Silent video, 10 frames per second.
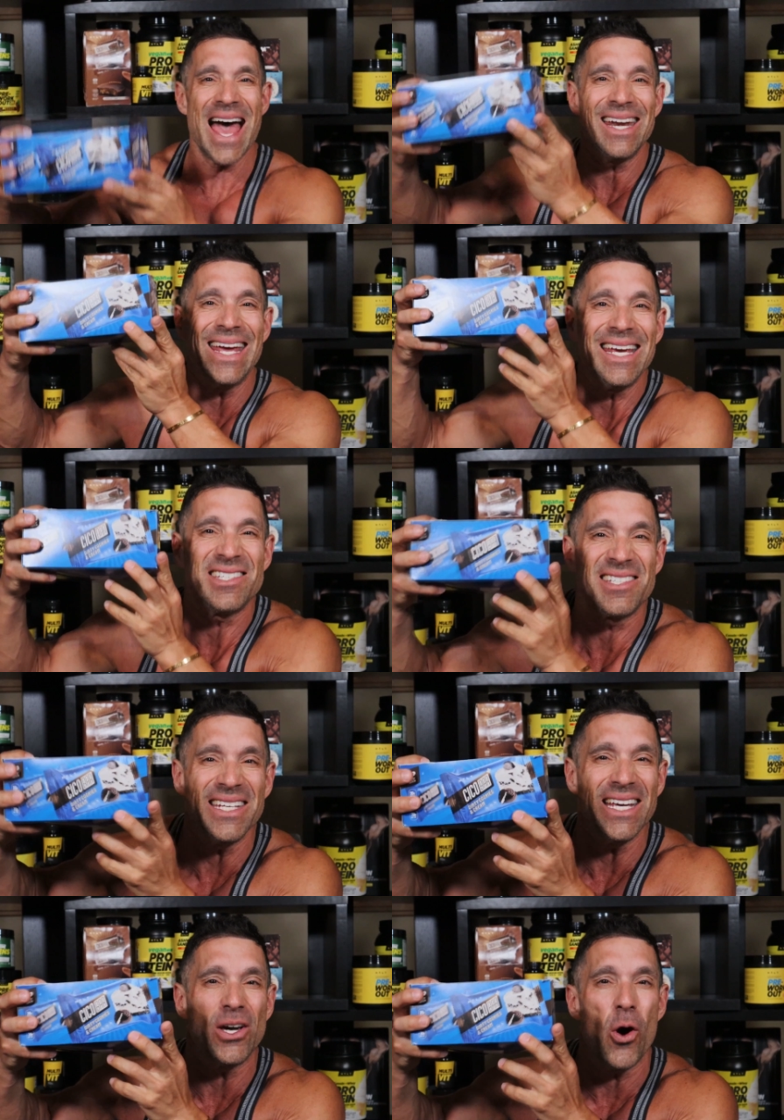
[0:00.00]
had a
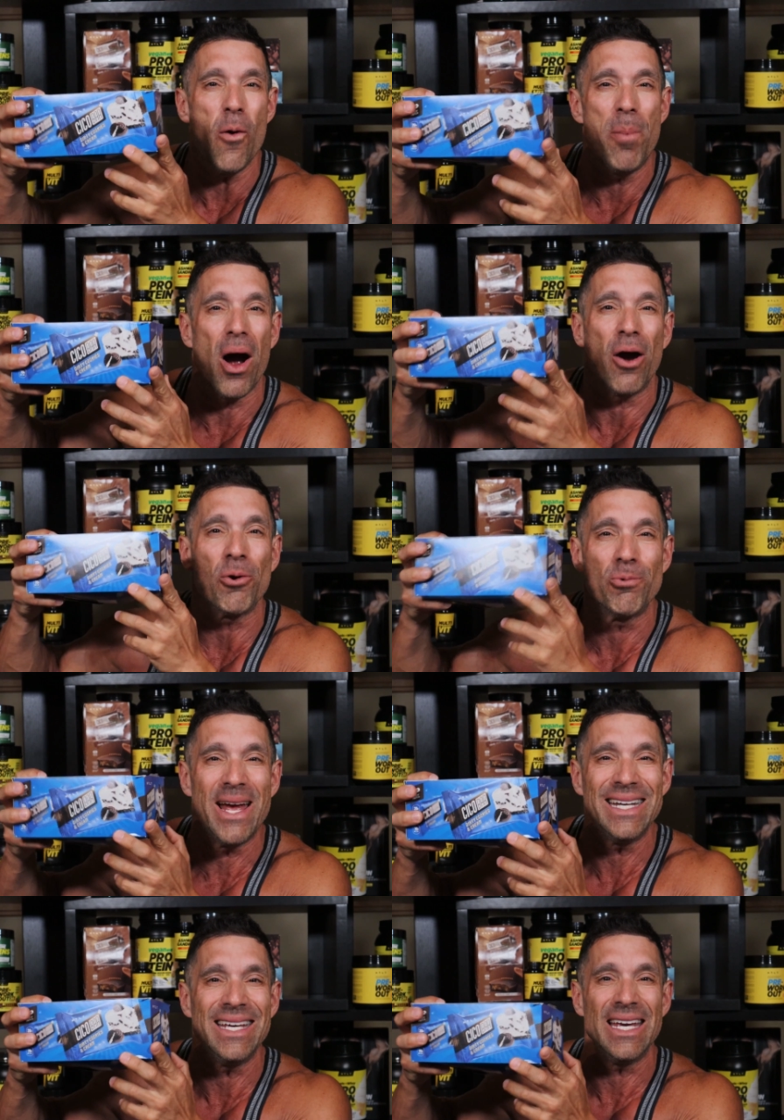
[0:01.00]
Seco bar
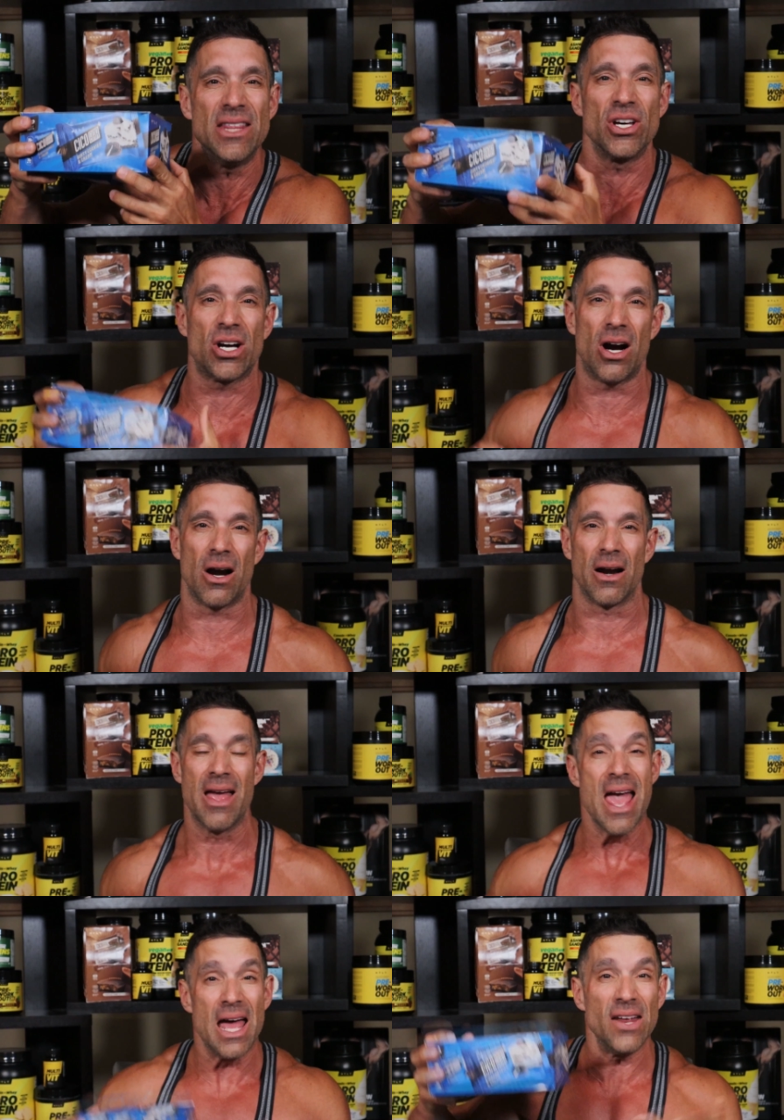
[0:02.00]
ready in the car.
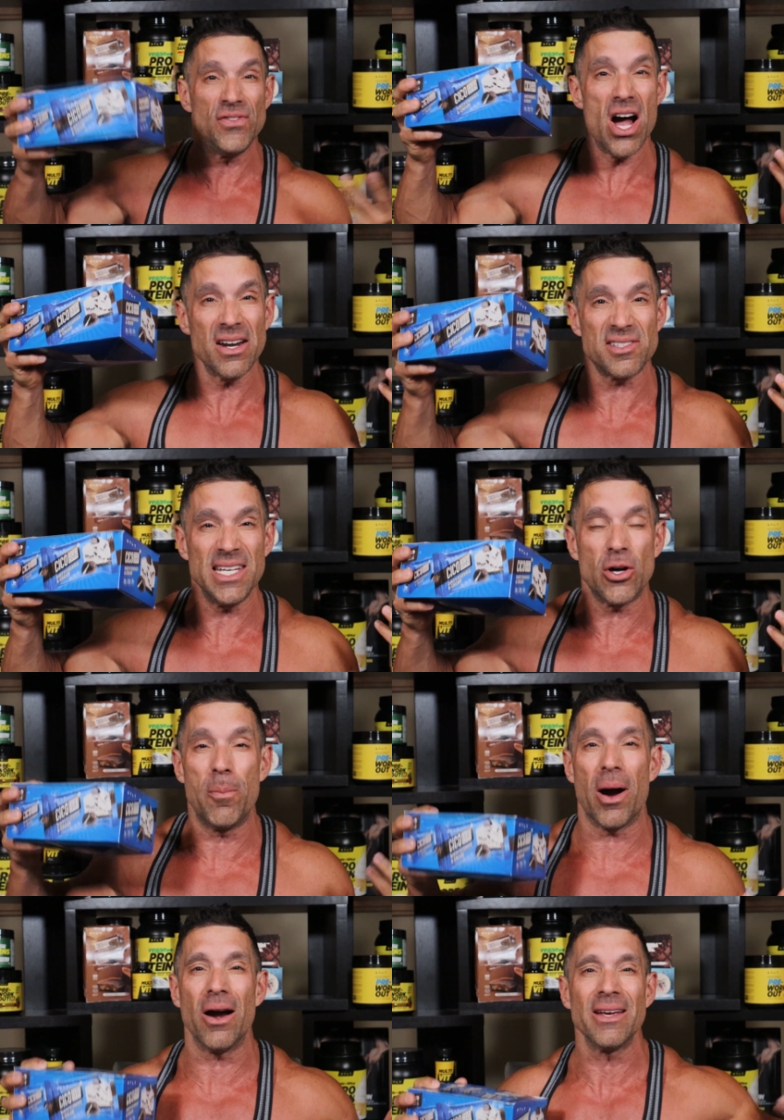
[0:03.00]
And if not a Seco
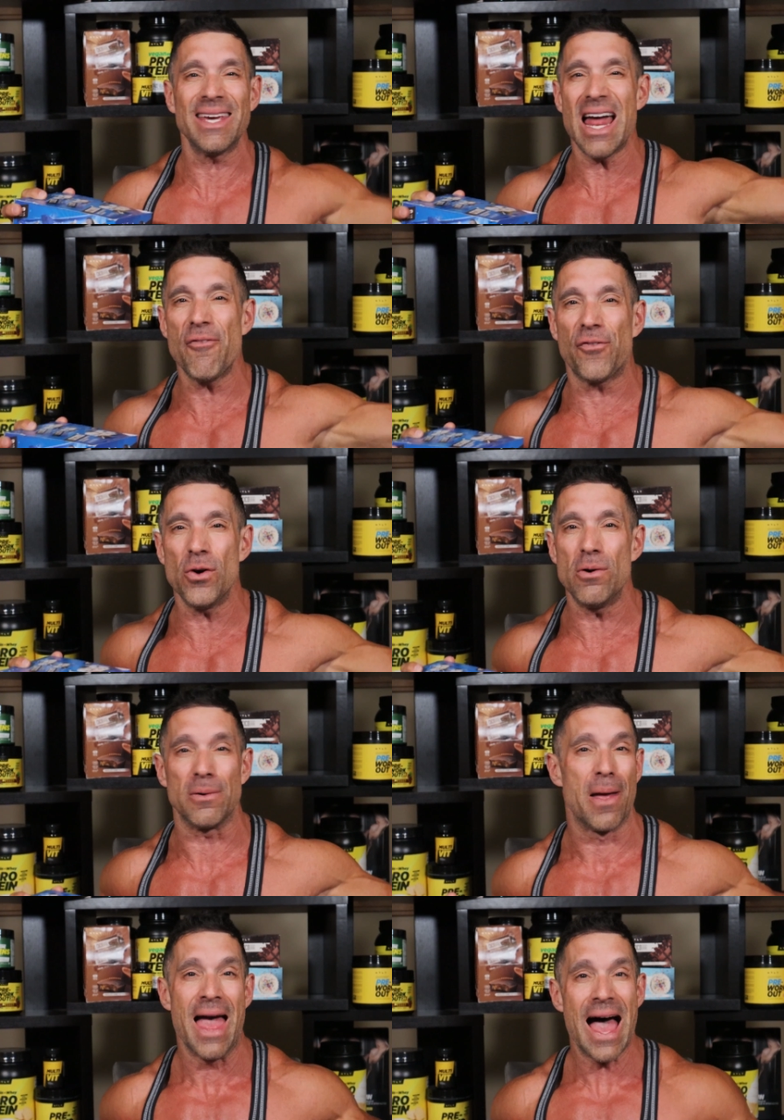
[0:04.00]
bar, it can have
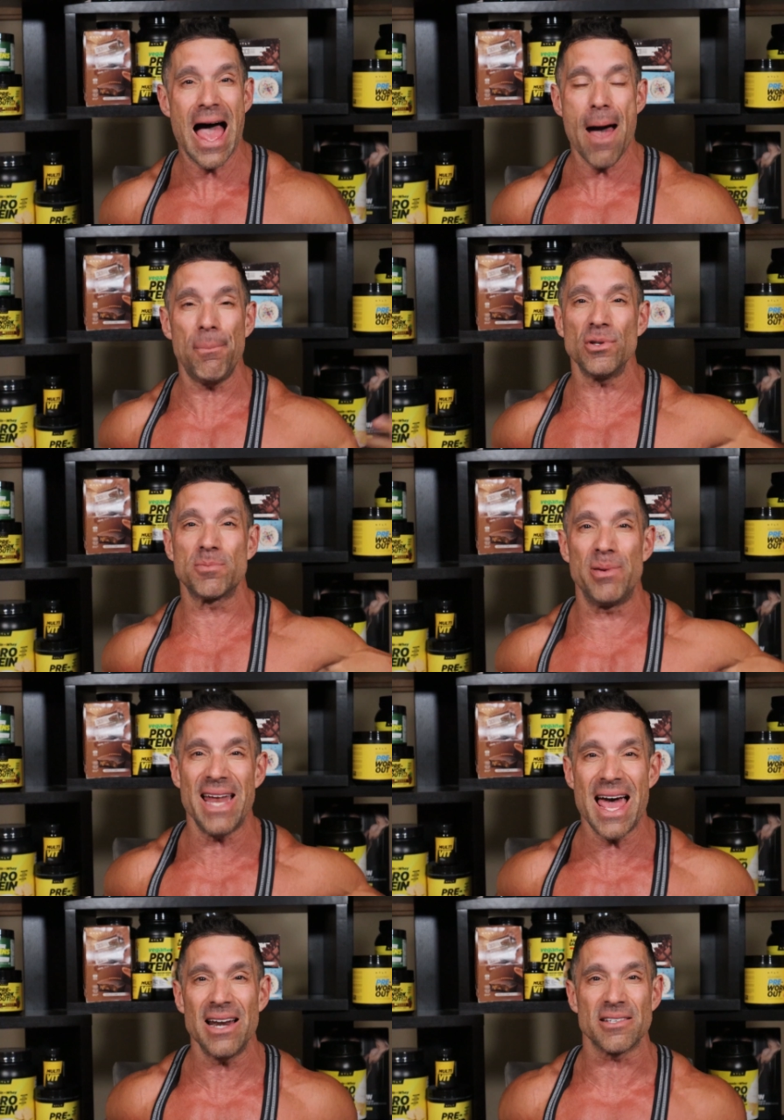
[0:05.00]
fruit, apples,
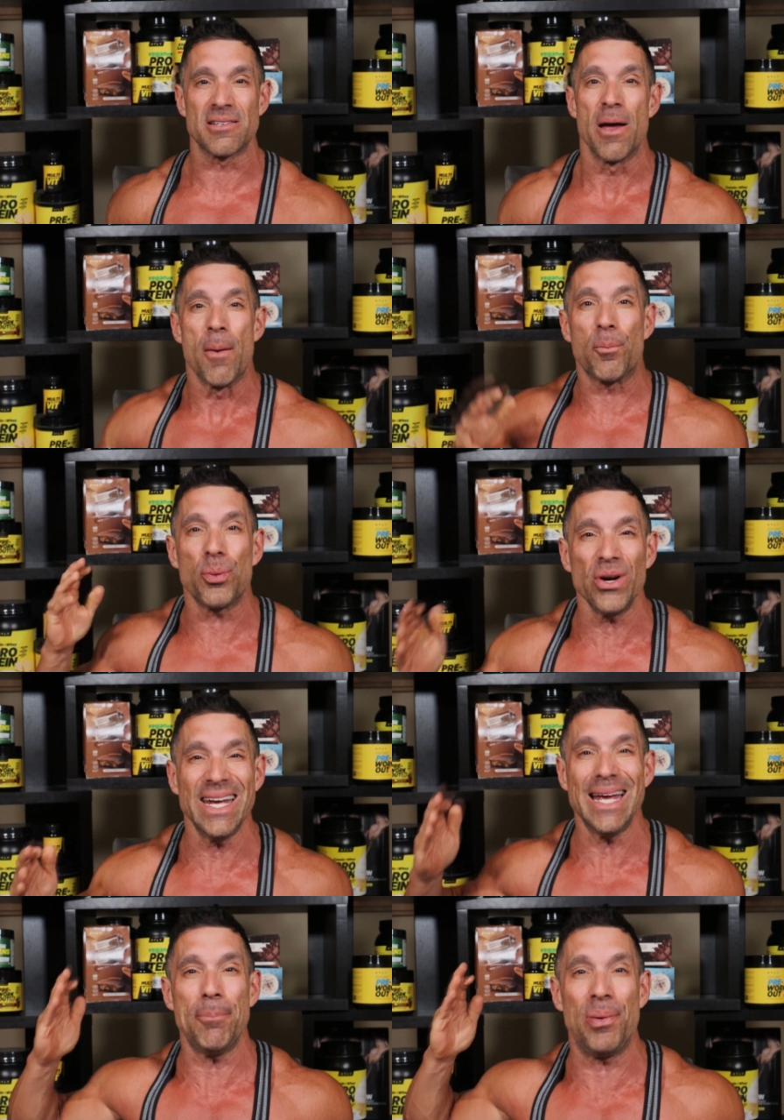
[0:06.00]
bananas.
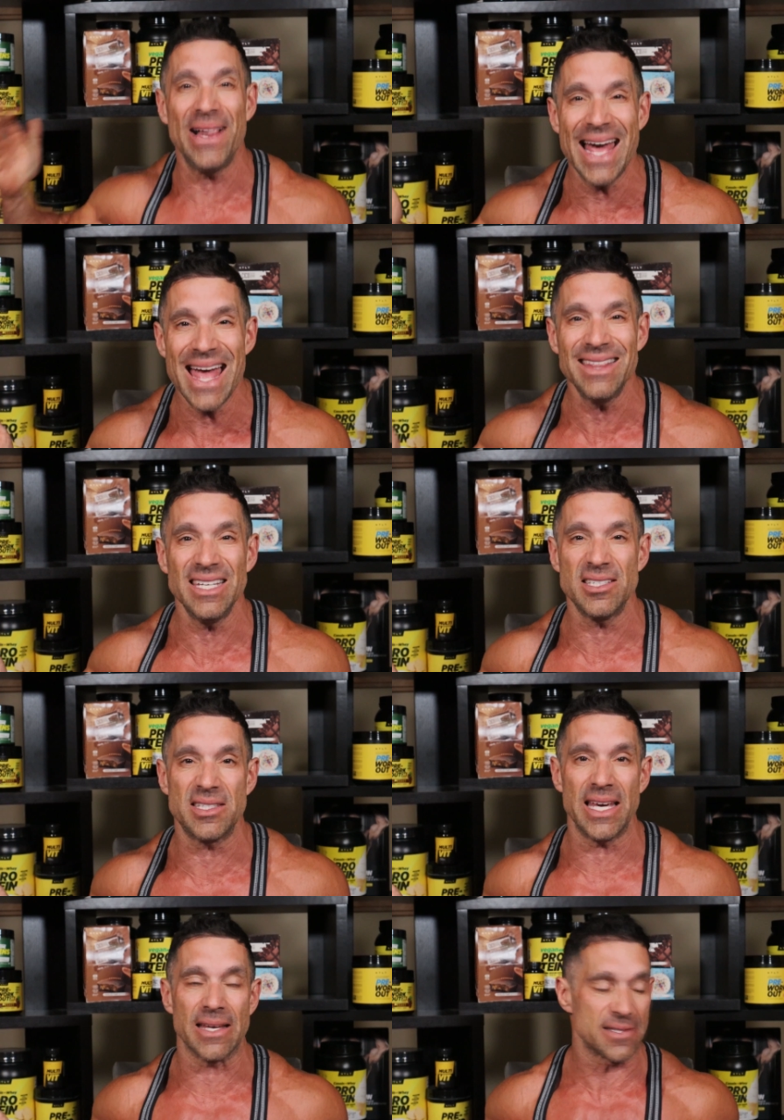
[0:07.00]
Pre-plan these
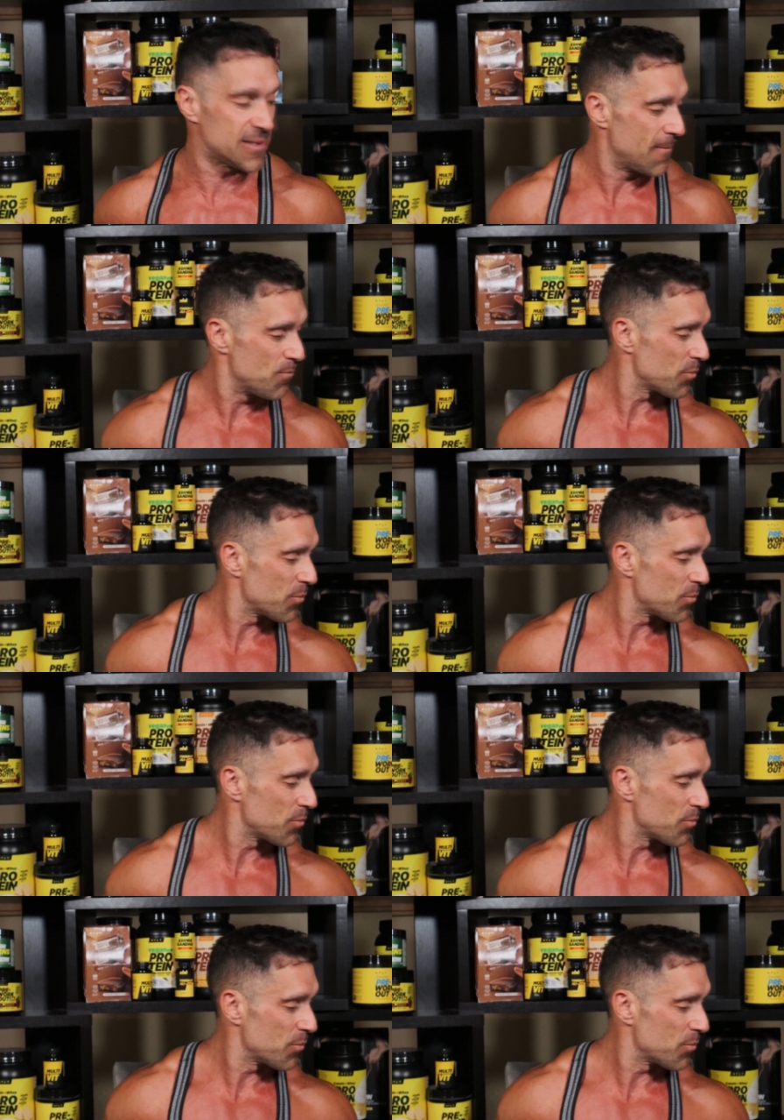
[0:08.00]
things.